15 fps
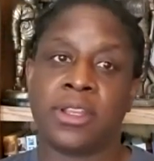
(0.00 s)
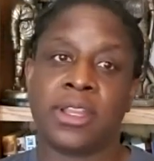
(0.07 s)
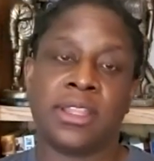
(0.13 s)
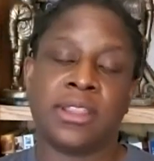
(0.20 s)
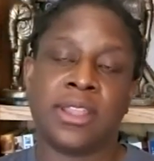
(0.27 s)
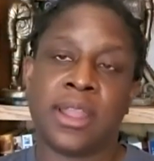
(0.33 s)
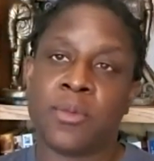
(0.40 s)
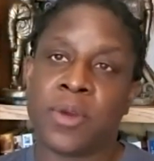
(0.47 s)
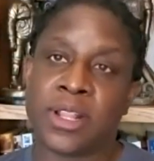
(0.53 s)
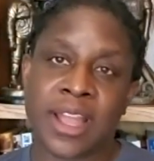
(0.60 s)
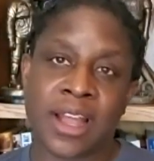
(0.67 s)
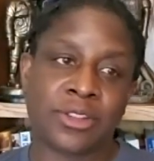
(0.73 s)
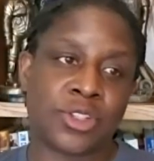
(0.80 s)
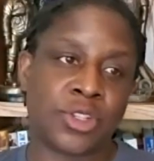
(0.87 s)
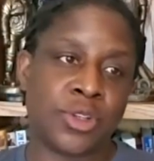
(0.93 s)
And they went
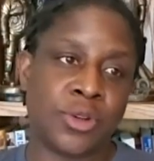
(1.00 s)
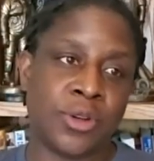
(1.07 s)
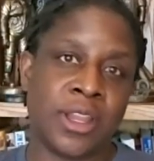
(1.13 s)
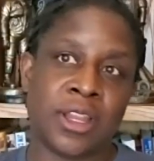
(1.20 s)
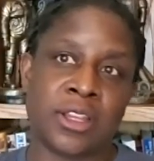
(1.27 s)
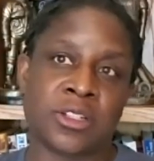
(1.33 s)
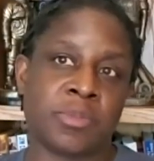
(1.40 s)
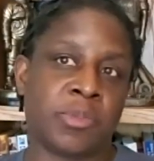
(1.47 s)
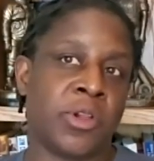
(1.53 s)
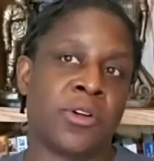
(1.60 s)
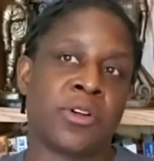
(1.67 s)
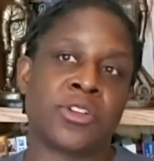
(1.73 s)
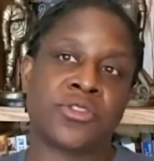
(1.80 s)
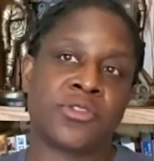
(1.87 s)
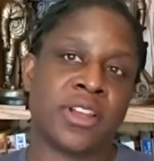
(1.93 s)
out to
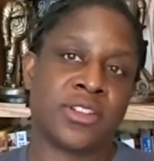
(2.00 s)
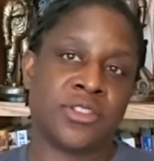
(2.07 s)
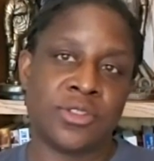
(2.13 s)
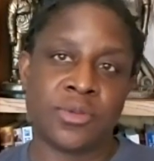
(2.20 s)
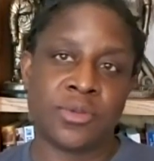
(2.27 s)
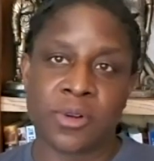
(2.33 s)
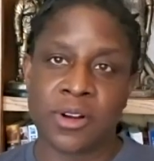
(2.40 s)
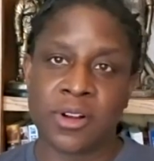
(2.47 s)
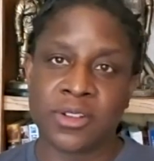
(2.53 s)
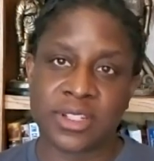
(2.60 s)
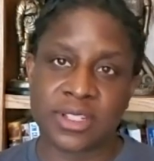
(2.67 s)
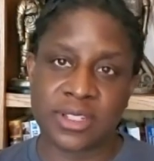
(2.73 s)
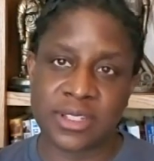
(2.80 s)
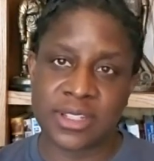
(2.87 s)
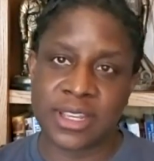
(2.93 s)
explore strange new worlds
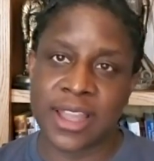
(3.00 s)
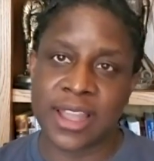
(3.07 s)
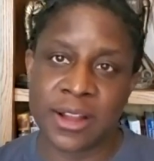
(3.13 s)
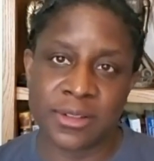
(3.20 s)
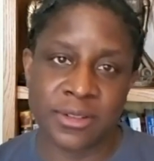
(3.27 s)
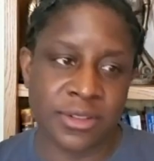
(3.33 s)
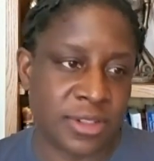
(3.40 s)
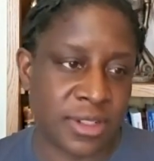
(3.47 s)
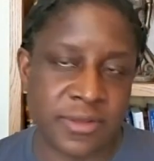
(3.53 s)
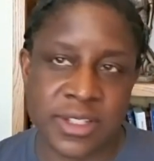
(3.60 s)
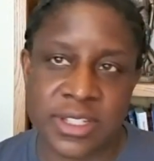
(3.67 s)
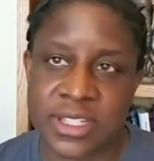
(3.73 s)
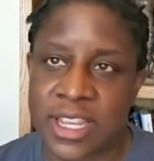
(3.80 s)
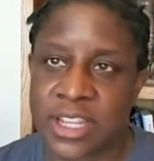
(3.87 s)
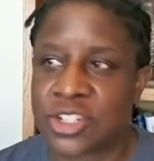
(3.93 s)
and seek out new
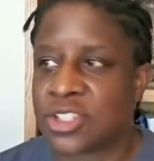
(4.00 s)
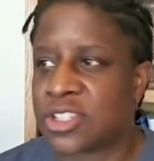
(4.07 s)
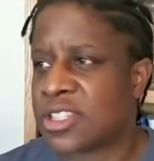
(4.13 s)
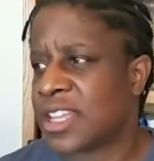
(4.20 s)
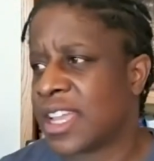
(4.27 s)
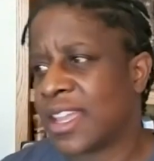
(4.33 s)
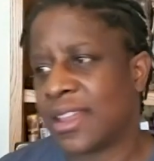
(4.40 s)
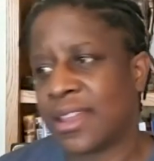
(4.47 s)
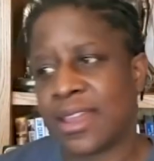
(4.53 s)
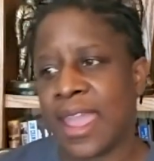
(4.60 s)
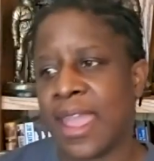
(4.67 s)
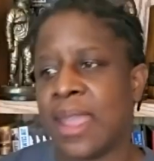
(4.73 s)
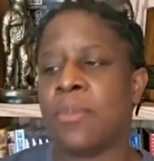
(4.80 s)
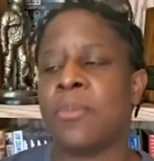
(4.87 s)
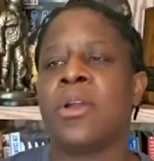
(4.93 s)
civilizations. And they
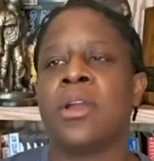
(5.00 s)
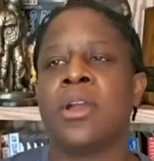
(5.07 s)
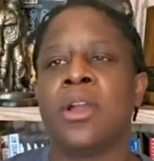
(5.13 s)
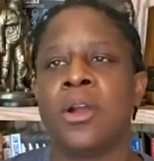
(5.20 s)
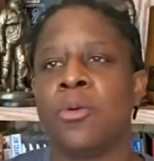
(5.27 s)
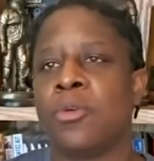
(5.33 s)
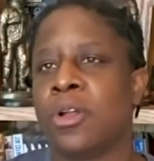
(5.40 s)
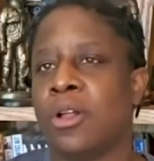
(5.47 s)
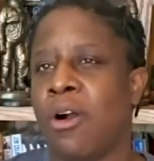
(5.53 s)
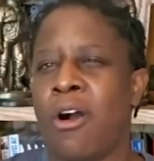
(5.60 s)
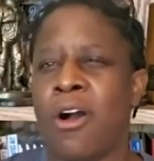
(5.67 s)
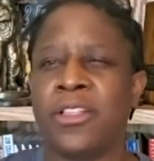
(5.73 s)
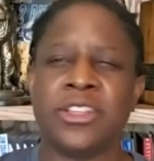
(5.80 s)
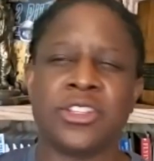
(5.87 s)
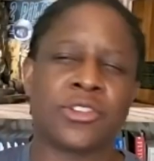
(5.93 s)
came with
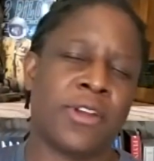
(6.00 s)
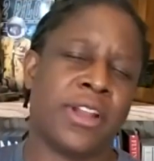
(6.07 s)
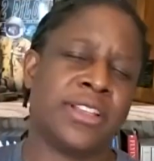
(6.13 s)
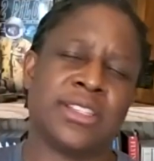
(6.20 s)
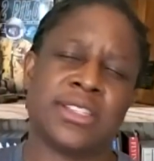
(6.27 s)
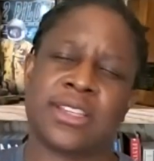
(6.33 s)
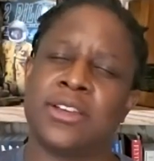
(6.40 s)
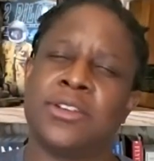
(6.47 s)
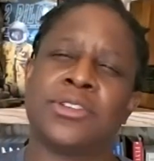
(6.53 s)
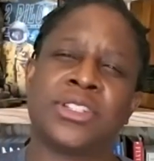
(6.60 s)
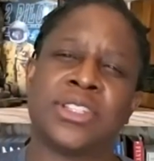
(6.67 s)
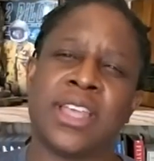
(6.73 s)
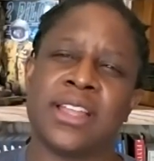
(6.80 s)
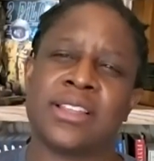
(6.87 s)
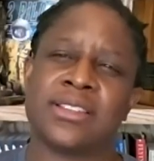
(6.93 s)
all these great skill
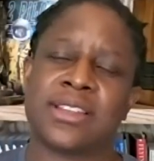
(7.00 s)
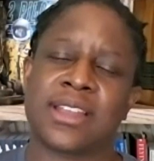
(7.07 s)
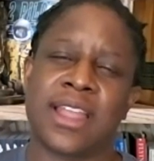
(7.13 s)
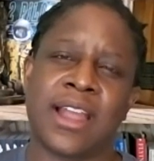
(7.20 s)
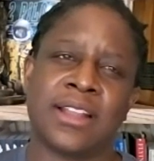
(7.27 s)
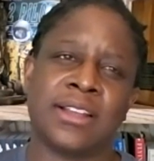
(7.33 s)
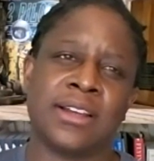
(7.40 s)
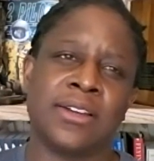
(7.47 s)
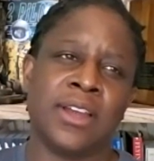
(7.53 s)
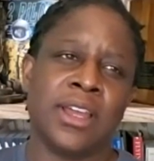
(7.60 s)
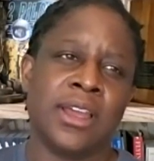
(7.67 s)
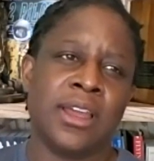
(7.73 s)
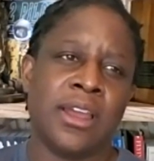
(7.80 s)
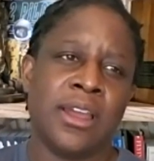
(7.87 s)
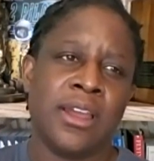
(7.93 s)
sets to kind of
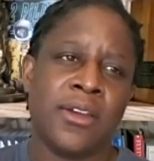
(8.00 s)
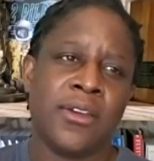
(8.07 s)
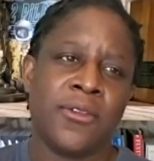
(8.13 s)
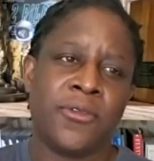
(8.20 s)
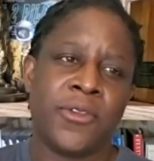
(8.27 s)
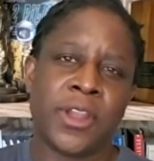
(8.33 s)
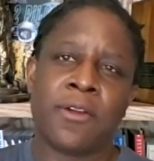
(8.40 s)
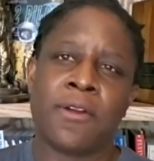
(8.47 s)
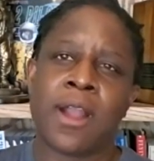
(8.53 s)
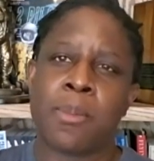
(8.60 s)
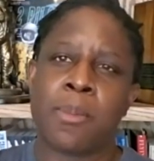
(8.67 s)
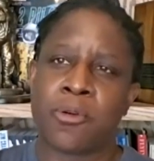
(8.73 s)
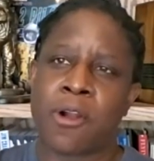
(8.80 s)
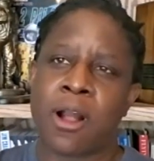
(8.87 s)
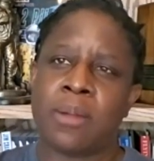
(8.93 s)
figure
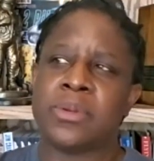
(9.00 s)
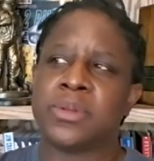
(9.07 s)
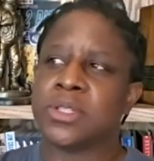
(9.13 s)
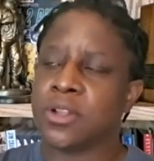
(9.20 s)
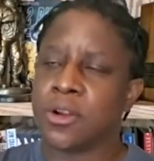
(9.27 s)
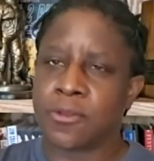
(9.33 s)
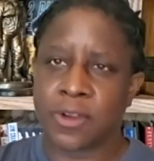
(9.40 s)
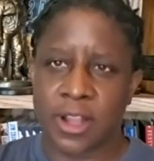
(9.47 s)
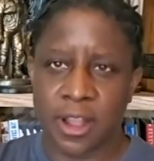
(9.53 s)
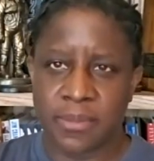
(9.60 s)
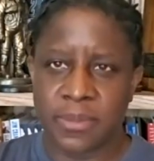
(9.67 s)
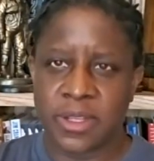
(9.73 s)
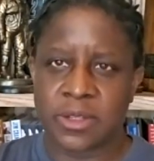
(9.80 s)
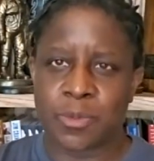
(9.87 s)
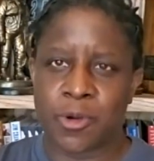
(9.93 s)
out problems and overcome
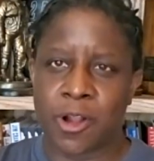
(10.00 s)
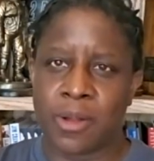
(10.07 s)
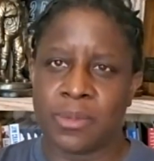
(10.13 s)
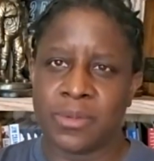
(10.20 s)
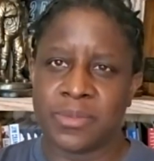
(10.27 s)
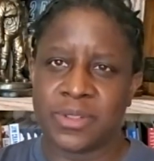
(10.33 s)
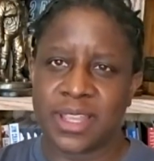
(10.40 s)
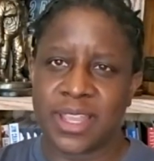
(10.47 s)
these problems.